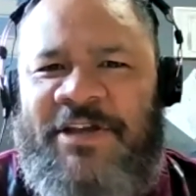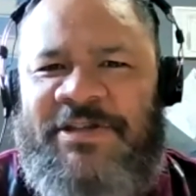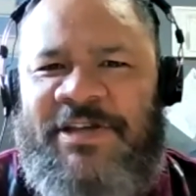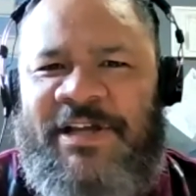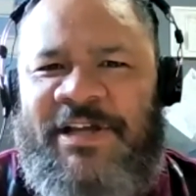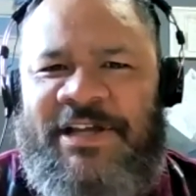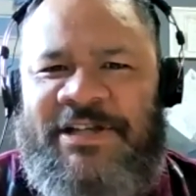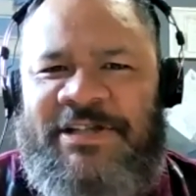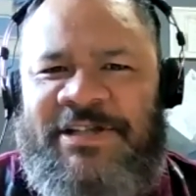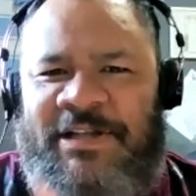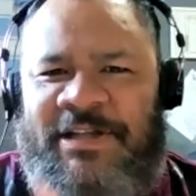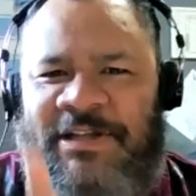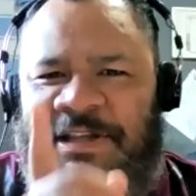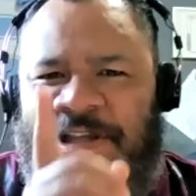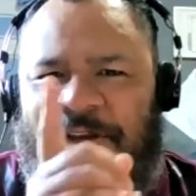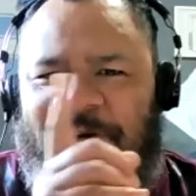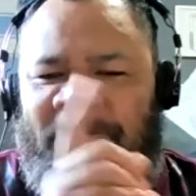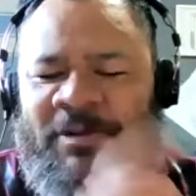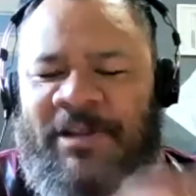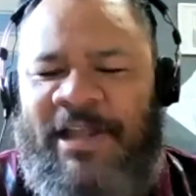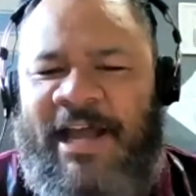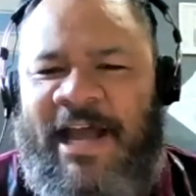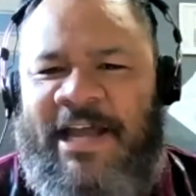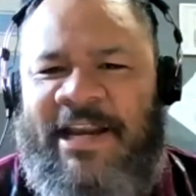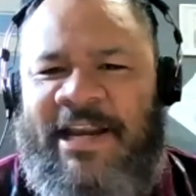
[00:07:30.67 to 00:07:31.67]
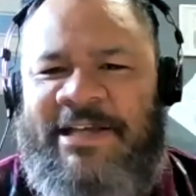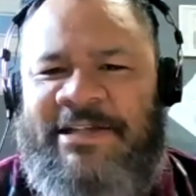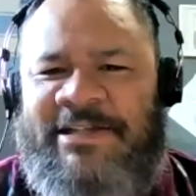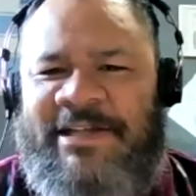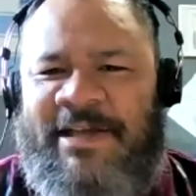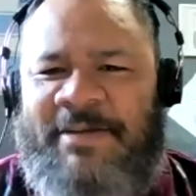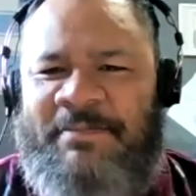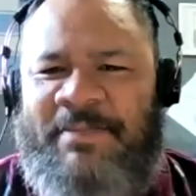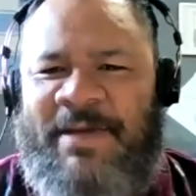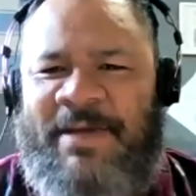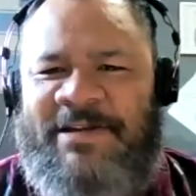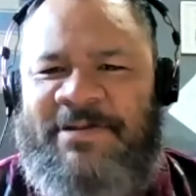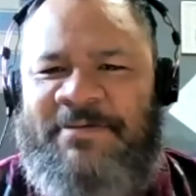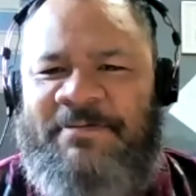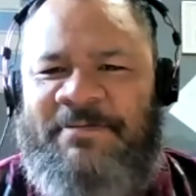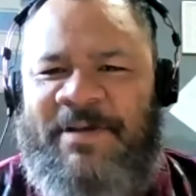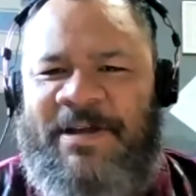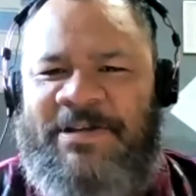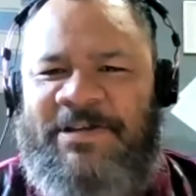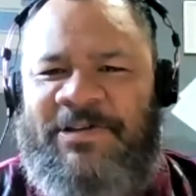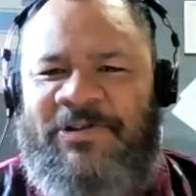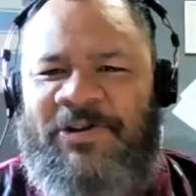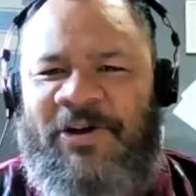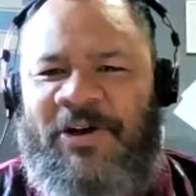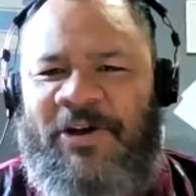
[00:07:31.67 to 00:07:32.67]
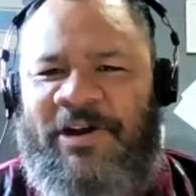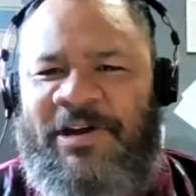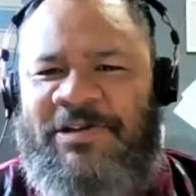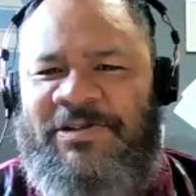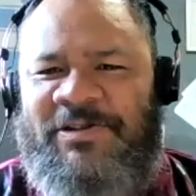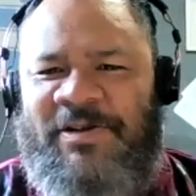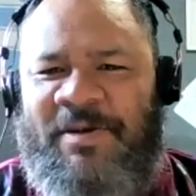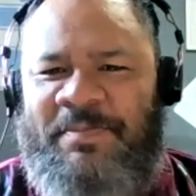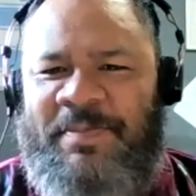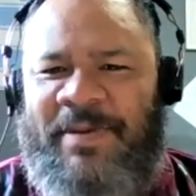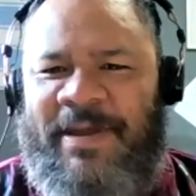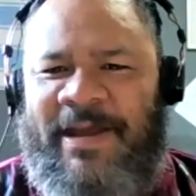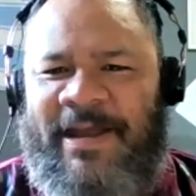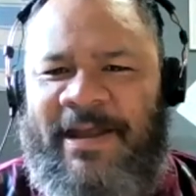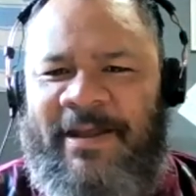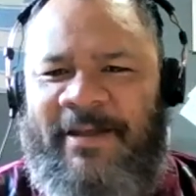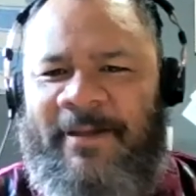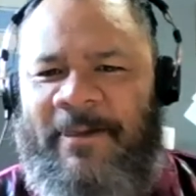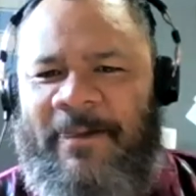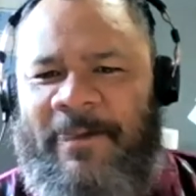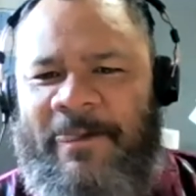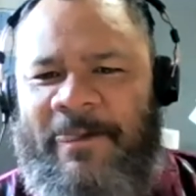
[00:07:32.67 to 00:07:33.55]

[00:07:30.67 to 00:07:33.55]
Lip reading: innocent little ladies at Matamata College, I bet.